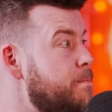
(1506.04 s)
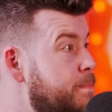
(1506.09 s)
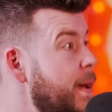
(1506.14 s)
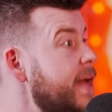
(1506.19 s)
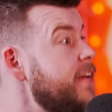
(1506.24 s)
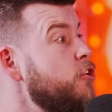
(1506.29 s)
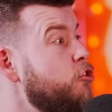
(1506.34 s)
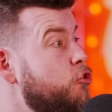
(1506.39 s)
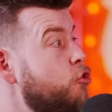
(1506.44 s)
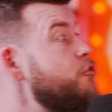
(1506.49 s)
I
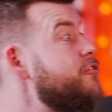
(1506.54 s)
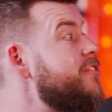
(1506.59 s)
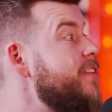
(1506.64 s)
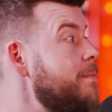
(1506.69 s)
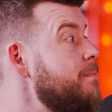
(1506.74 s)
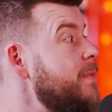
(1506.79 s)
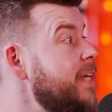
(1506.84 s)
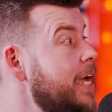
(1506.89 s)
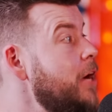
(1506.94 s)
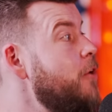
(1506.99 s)
better do
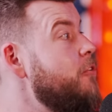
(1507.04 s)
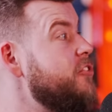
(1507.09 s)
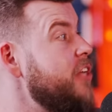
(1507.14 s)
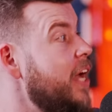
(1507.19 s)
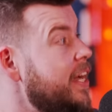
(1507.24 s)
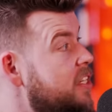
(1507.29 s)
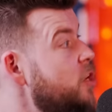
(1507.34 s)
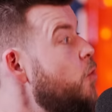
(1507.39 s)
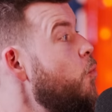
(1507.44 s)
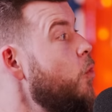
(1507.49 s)
something
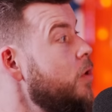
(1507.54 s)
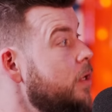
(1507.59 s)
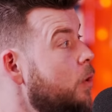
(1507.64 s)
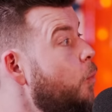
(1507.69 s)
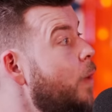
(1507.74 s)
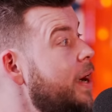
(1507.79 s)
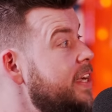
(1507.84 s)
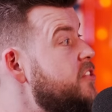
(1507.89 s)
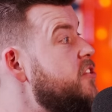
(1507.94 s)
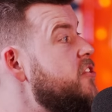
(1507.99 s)
else. I didn't want
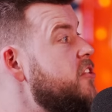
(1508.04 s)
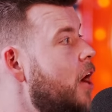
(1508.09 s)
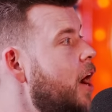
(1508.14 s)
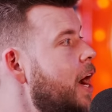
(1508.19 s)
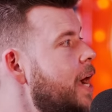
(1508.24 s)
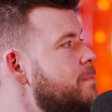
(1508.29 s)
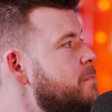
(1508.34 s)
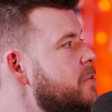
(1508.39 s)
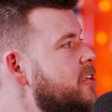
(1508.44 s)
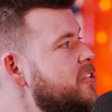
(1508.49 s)
to waste
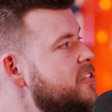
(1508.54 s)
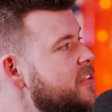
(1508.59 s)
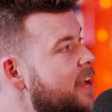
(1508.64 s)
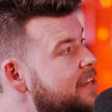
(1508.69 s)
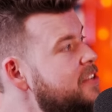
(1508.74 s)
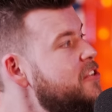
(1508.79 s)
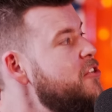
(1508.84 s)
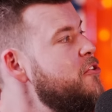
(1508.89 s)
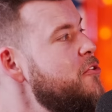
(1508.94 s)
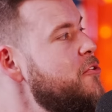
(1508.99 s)
time because
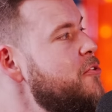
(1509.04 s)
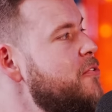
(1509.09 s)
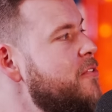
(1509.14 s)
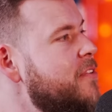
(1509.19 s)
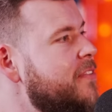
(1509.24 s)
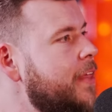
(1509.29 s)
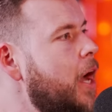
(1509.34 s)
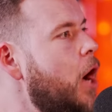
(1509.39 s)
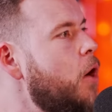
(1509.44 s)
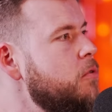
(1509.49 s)
I
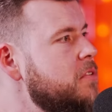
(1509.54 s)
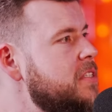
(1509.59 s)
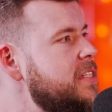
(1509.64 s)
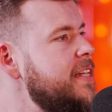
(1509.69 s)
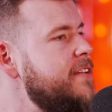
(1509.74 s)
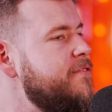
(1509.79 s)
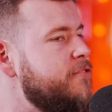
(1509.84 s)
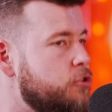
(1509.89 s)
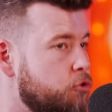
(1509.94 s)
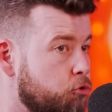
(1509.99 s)
knew that I
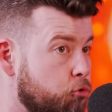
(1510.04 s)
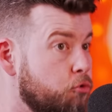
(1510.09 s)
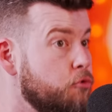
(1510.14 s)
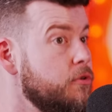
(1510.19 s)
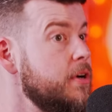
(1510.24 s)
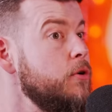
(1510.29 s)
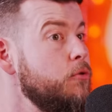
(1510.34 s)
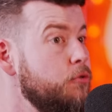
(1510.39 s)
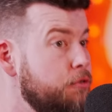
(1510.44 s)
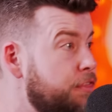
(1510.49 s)
was living
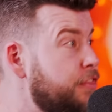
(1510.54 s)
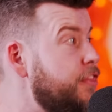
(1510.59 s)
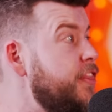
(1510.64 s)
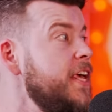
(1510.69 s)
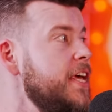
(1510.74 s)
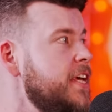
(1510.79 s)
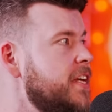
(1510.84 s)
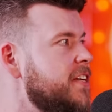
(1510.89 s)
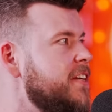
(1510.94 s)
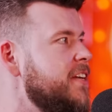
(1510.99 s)
real
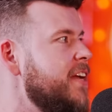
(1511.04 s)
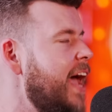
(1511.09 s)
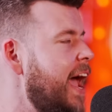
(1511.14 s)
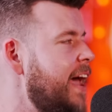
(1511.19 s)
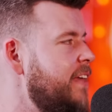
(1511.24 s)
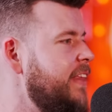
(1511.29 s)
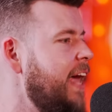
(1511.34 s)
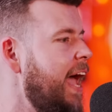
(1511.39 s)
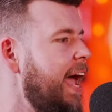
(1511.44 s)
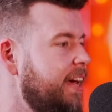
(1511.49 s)
thin,
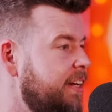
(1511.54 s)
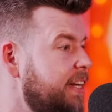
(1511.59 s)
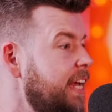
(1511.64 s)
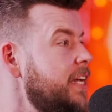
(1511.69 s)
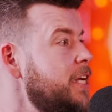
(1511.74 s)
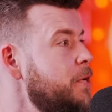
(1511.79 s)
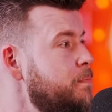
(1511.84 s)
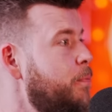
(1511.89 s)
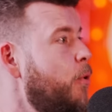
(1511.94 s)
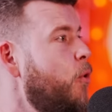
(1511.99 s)
and that at
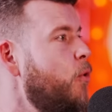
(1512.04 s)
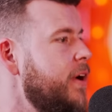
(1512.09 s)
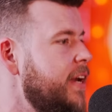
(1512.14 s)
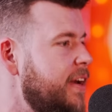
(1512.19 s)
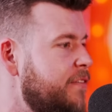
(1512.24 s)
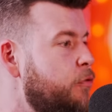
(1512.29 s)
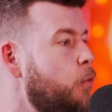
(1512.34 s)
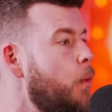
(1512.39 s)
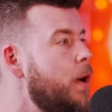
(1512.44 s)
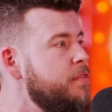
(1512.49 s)
any
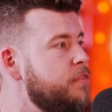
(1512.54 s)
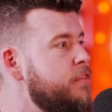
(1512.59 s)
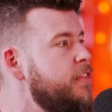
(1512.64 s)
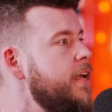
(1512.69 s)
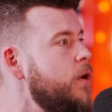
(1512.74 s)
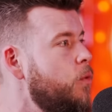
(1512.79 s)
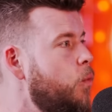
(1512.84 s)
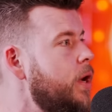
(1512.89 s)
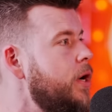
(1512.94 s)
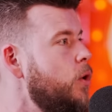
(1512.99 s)
point, if one
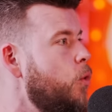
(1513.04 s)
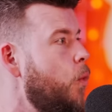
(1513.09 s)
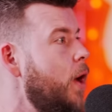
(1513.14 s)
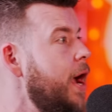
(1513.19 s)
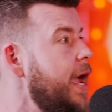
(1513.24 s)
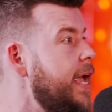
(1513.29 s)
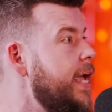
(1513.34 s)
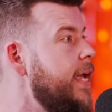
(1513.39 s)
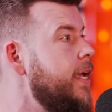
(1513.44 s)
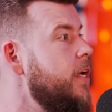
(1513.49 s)
thing went
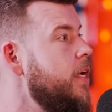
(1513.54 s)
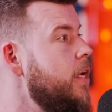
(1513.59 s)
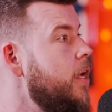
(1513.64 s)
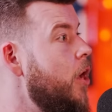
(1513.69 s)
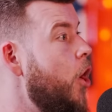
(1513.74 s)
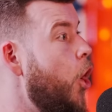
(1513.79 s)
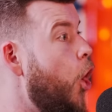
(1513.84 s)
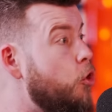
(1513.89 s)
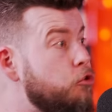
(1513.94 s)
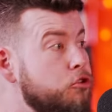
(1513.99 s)
away,
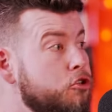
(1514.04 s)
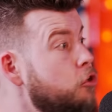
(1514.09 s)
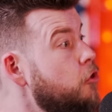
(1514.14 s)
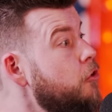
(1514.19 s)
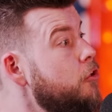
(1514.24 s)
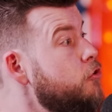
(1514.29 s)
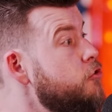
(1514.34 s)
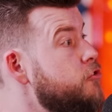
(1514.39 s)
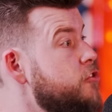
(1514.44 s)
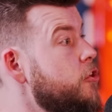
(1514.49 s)
I was
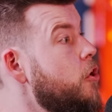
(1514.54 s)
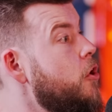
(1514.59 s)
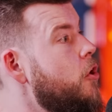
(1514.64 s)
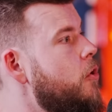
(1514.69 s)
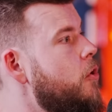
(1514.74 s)
going to lose it